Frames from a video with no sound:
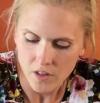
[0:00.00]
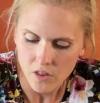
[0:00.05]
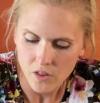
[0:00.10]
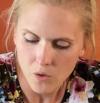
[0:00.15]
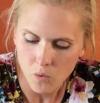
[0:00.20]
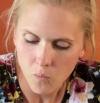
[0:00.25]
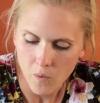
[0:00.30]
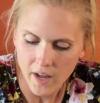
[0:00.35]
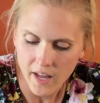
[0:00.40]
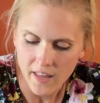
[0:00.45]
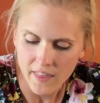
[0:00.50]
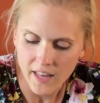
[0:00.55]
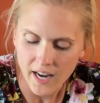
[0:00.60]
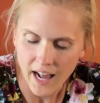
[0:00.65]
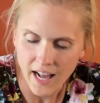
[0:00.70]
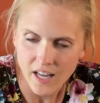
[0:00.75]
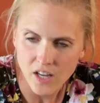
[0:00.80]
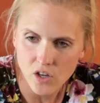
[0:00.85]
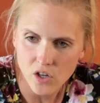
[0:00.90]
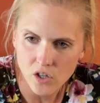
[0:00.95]
the way that
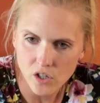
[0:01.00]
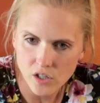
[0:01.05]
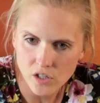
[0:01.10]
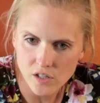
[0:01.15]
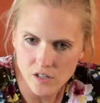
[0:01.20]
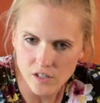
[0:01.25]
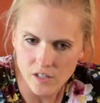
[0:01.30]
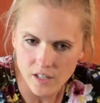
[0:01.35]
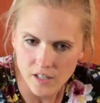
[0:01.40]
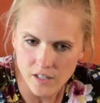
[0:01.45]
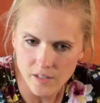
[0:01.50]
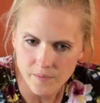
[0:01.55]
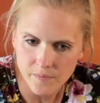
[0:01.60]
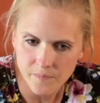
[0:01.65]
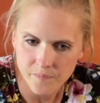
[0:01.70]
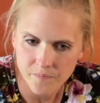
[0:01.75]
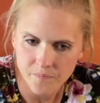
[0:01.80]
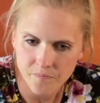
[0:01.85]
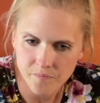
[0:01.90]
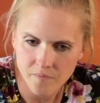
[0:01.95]
I cooked it,
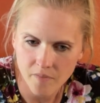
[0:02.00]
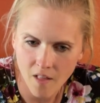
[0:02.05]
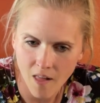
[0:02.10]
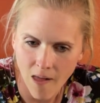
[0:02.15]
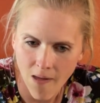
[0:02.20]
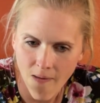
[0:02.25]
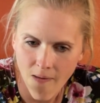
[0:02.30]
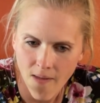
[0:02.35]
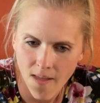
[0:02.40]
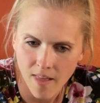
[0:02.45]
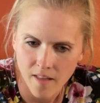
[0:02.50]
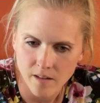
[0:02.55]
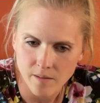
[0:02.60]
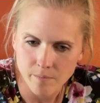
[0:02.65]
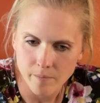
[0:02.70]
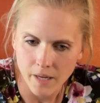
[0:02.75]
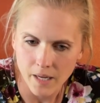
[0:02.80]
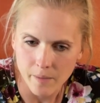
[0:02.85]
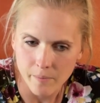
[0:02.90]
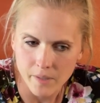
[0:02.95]

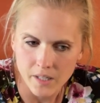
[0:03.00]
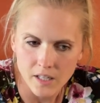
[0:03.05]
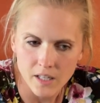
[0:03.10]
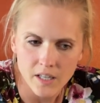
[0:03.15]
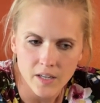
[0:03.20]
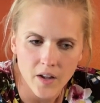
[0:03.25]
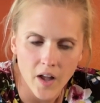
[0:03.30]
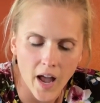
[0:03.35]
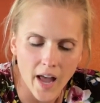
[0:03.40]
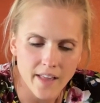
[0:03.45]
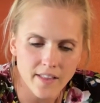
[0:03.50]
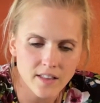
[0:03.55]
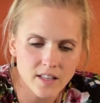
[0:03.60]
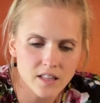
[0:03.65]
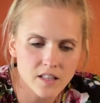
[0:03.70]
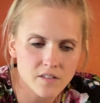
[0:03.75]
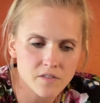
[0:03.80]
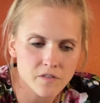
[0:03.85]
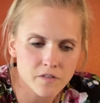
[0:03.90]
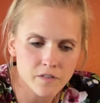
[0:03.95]
maybe. I
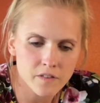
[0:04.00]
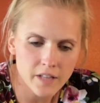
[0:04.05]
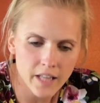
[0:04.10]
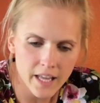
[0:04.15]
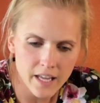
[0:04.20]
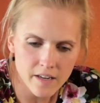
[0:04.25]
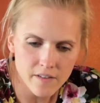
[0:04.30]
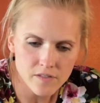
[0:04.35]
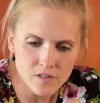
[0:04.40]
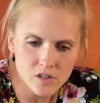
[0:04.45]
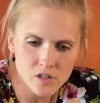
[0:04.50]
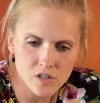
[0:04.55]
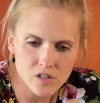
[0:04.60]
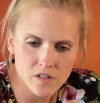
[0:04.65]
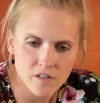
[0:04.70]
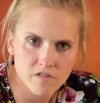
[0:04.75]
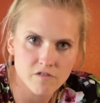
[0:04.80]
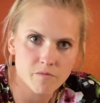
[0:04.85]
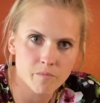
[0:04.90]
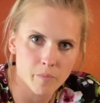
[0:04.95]
think the flavors
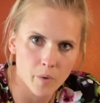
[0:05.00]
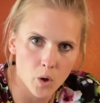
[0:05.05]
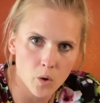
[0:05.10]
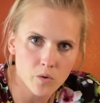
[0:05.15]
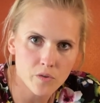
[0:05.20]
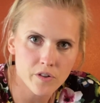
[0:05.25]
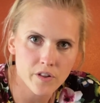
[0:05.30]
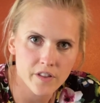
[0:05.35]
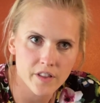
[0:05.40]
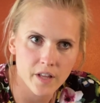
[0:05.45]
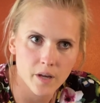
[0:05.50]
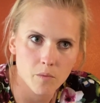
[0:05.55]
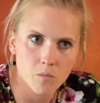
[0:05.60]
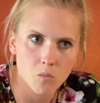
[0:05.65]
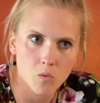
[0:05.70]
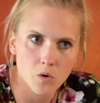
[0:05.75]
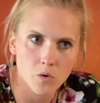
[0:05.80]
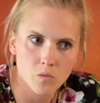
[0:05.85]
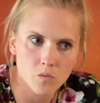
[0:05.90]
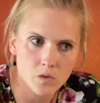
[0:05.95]
of both of
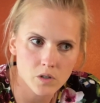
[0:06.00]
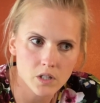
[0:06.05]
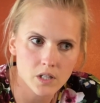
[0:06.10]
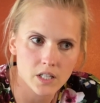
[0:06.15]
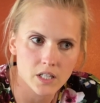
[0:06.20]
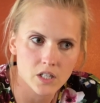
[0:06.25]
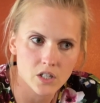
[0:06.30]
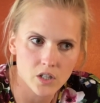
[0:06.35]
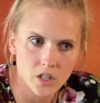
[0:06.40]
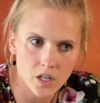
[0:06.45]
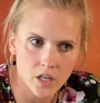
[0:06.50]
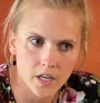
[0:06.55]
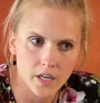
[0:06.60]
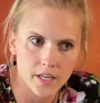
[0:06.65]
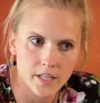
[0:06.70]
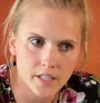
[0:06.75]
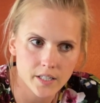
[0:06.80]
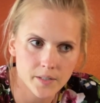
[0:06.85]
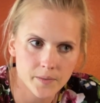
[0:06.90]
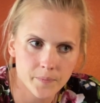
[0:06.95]
them were really
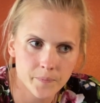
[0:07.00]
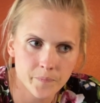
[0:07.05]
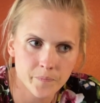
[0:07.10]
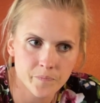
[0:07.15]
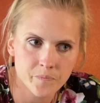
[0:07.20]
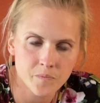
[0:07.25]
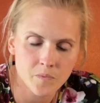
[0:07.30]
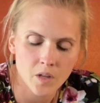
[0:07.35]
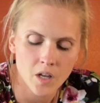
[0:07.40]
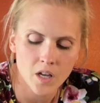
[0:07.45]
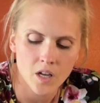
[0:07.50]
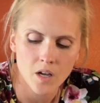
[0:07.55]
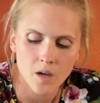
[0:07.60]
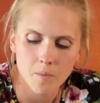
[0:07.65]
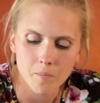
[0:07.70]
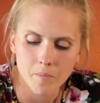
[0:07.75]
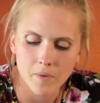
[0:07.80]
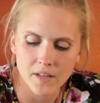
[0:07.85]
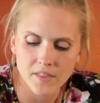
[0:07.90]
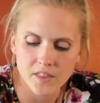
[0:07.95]
good,
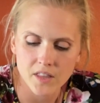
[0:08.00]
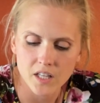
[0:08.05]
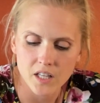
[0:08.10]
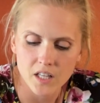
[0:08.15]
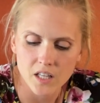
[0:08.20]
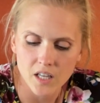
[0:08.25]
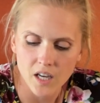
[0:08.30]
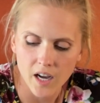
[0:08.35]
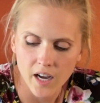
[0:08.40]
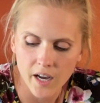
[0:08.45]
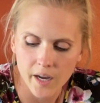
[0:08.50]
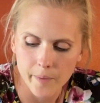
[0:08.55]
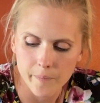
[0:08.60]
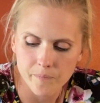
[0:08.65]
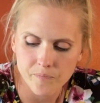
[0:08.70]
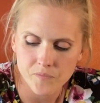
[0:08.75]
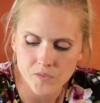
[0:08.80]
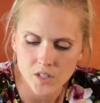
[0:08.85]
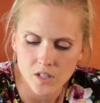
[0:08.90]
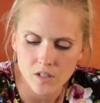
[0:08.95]
but the
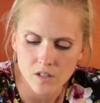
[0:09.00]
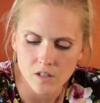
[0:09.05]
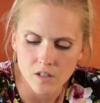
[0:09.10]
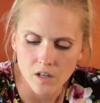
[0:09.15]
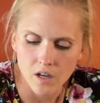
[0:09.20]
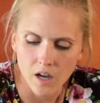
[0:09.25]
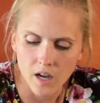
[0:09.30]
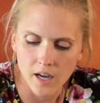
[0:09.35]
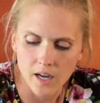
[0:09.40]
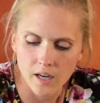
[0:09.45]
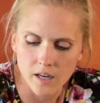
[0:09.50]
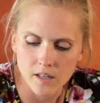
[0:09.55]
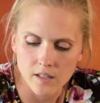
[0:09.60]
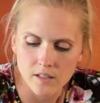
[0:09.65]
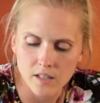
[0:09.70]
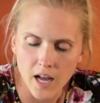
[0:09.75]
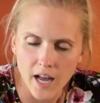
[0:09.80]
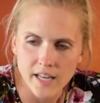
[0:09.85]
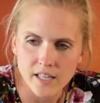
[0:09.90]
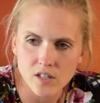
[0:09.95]
um, uh,
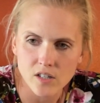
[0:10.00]
I